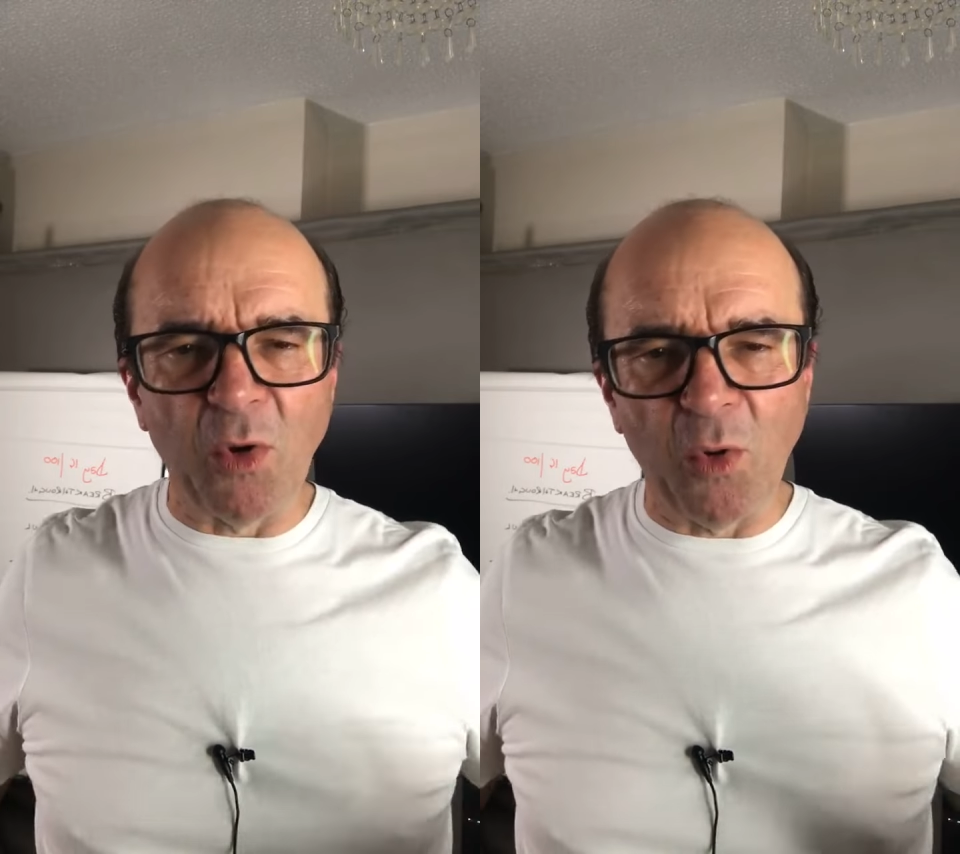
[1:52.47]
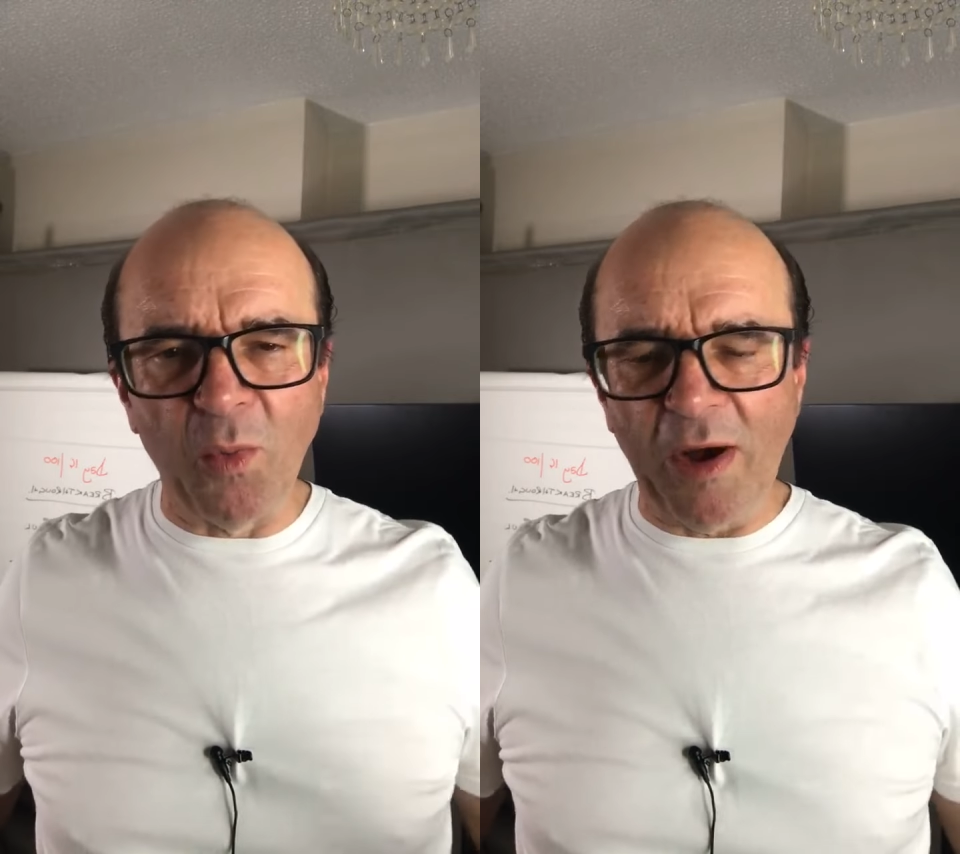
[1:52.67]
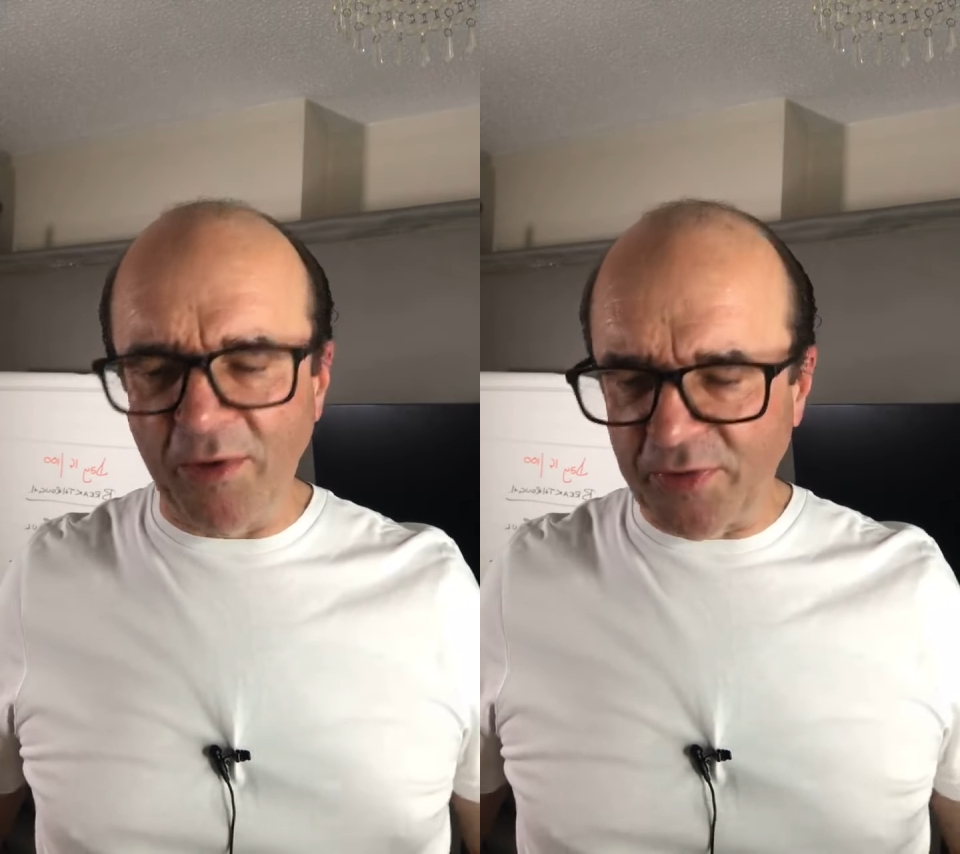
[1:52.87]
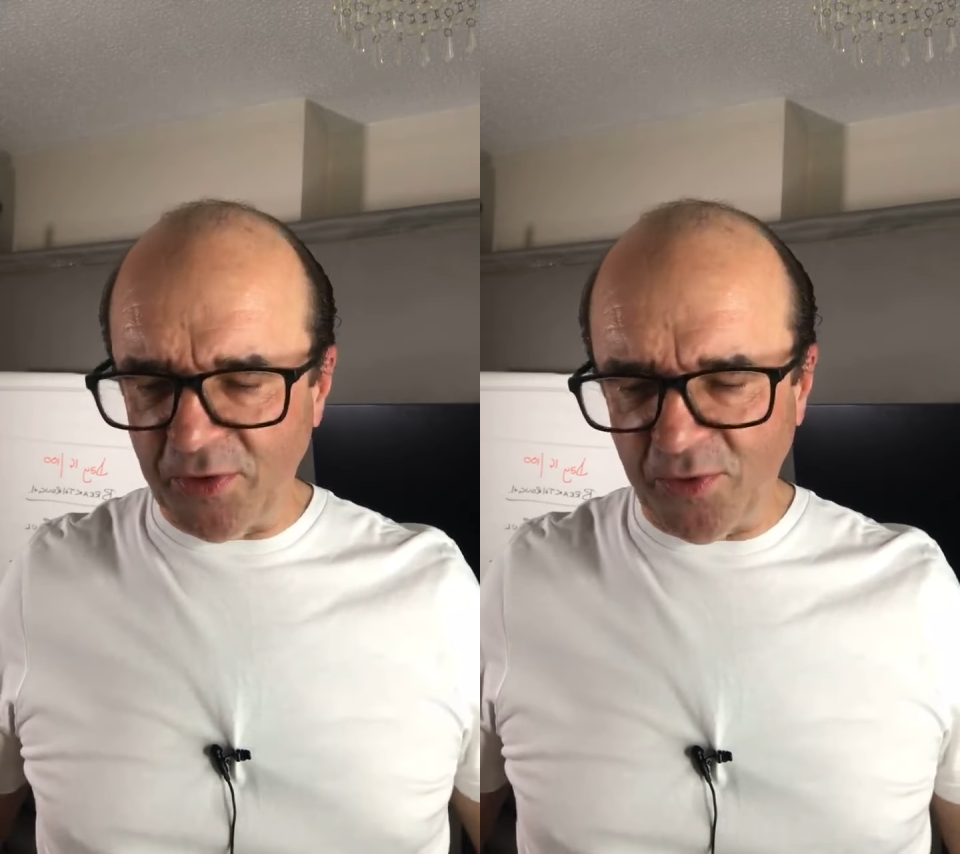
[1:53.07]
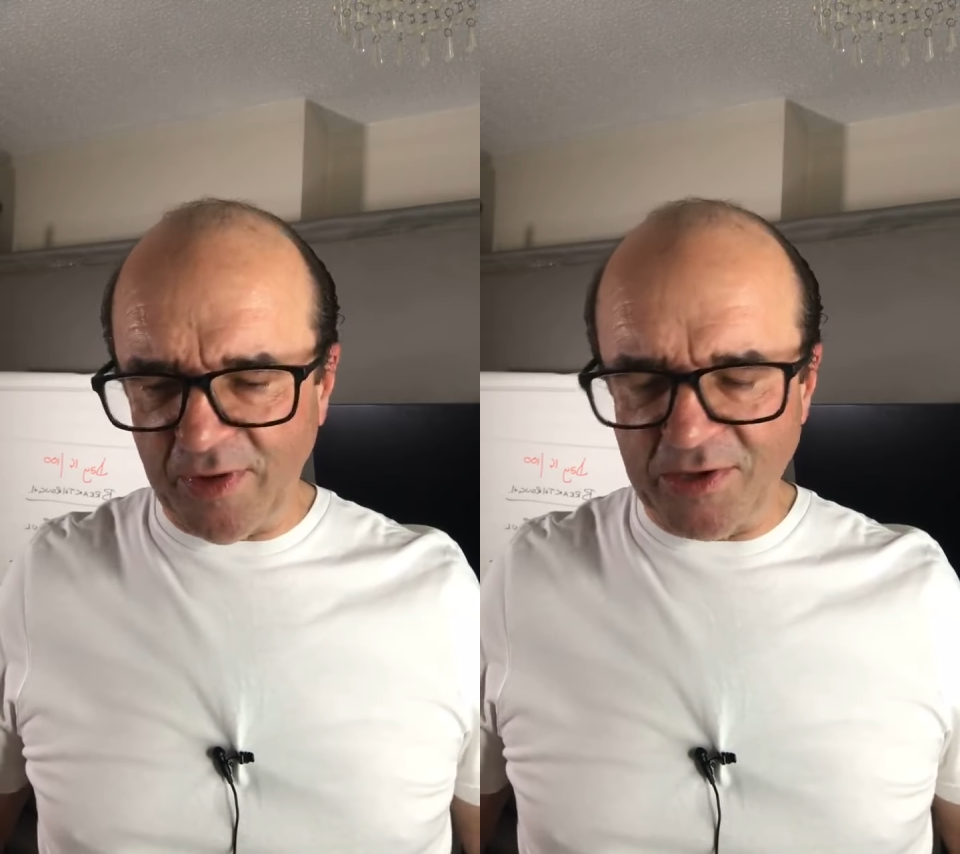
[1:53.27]
or wealth
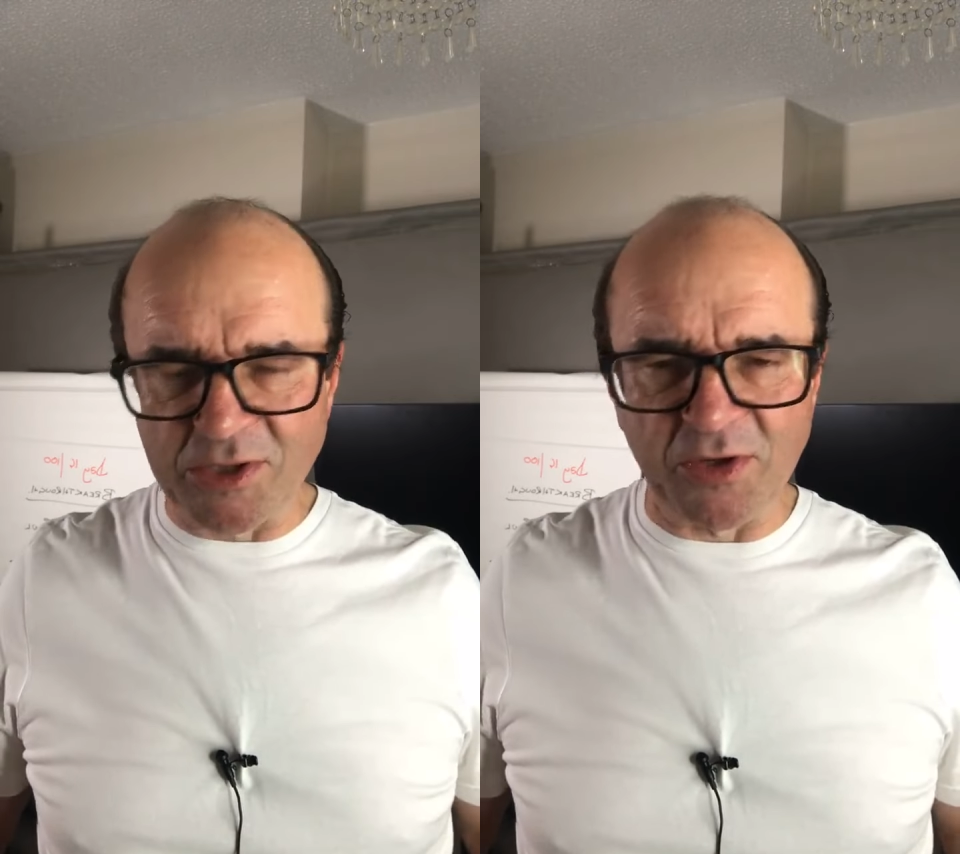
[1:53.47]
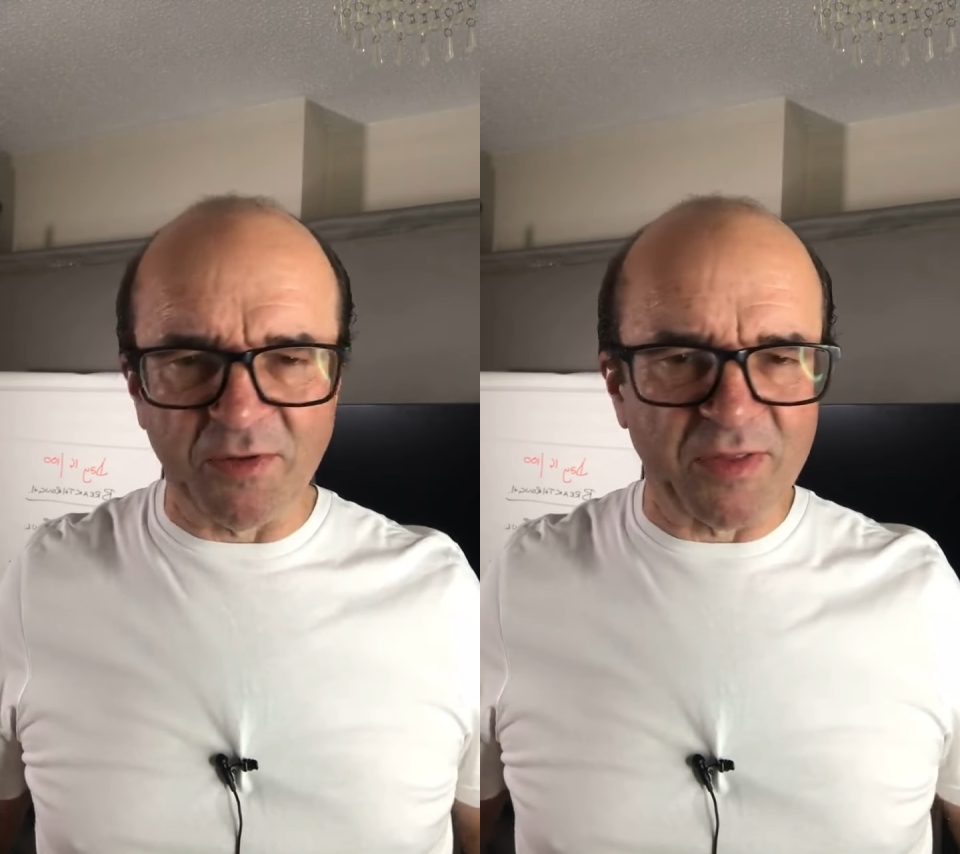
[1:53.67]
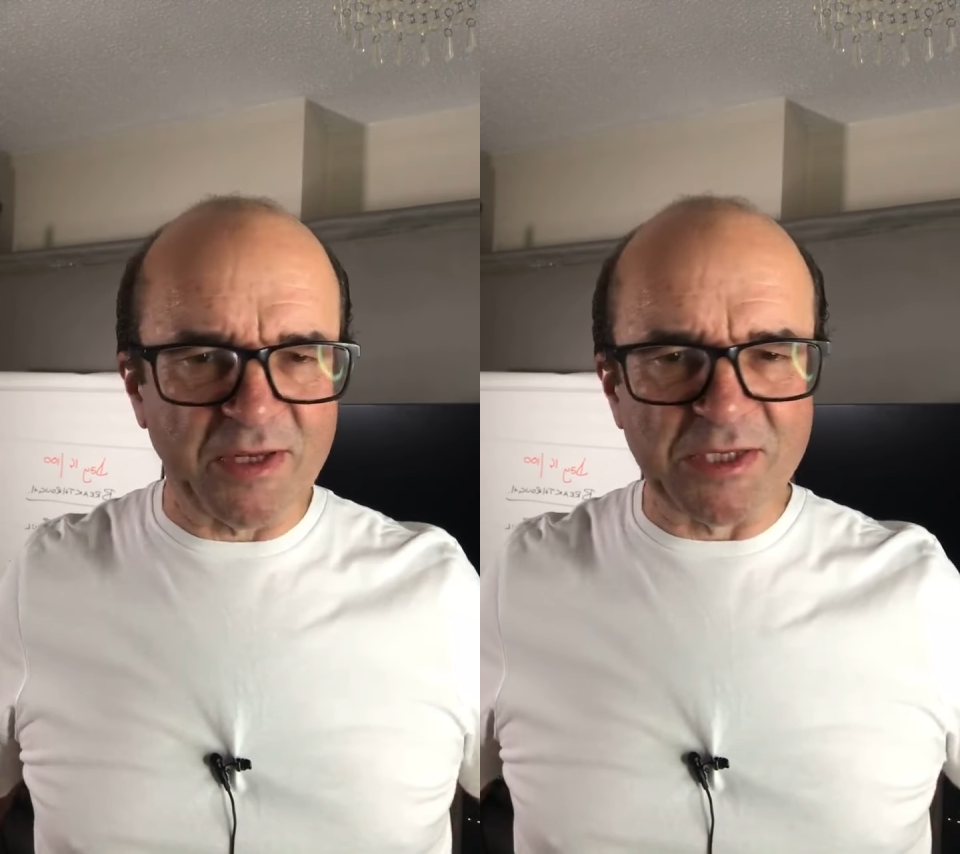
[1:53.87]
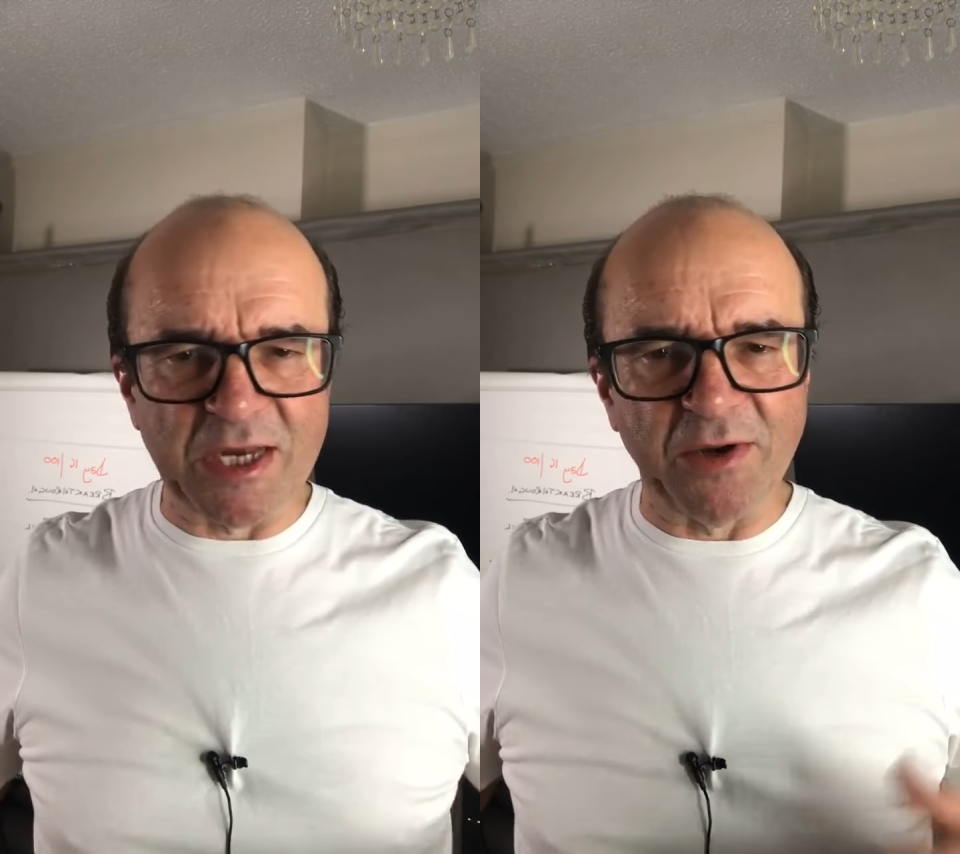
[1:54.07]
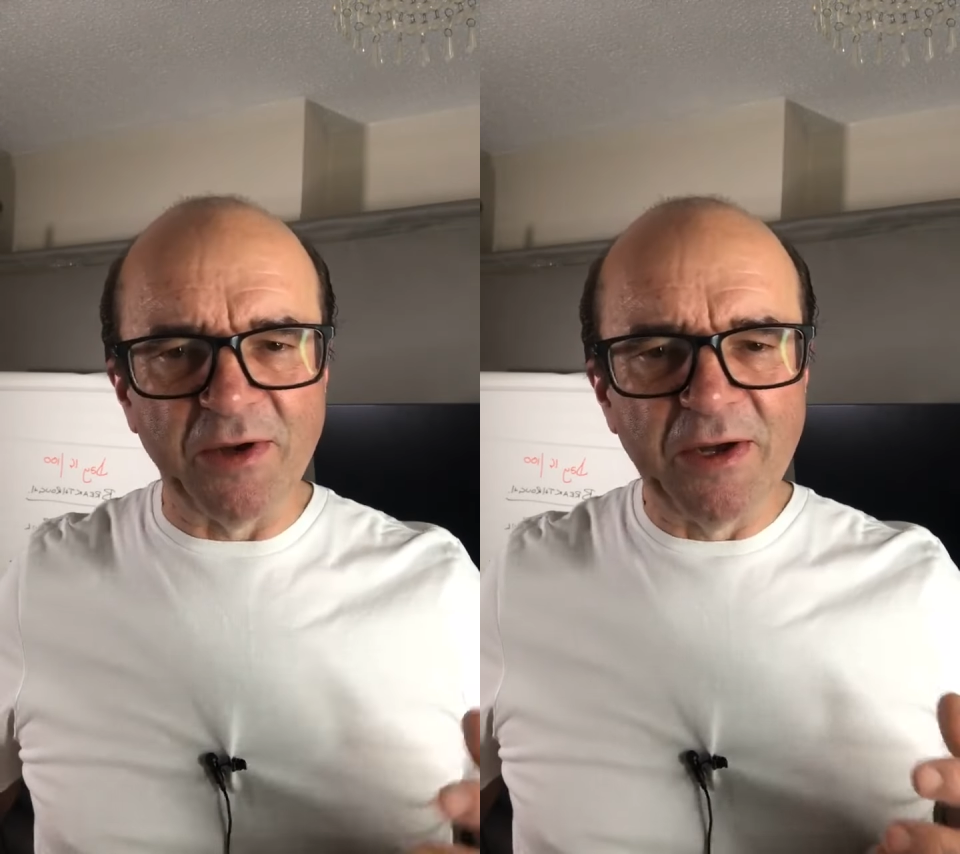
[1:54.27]
and all those sort of things.
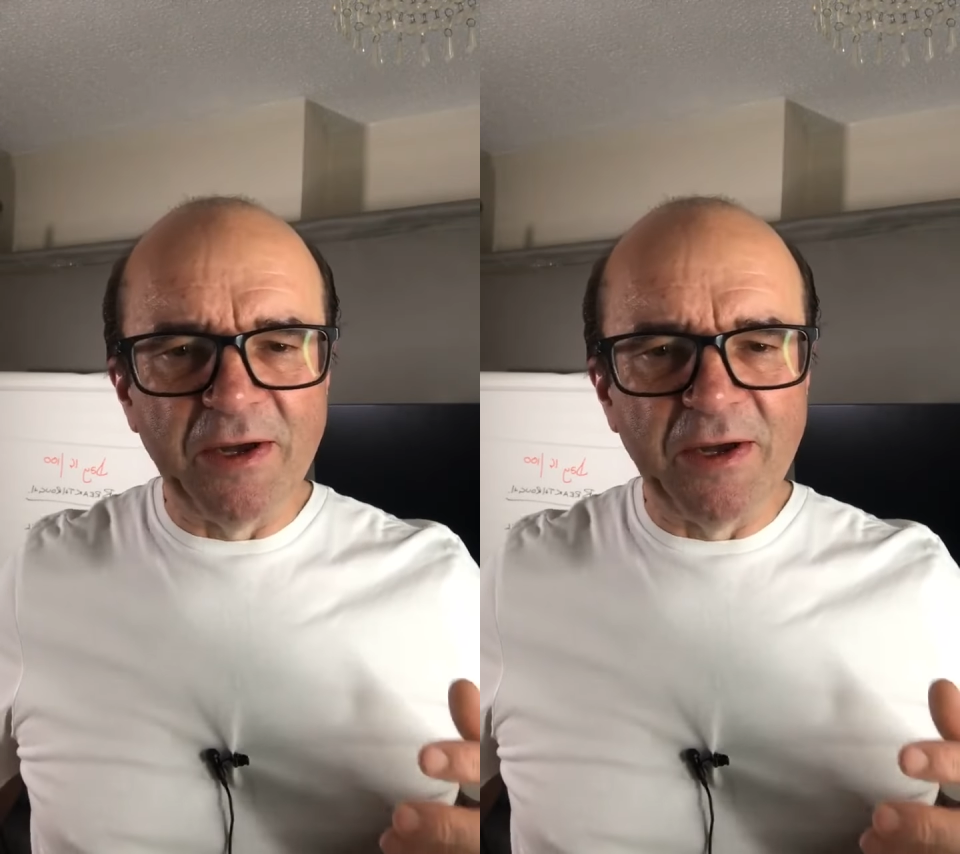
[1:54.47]
So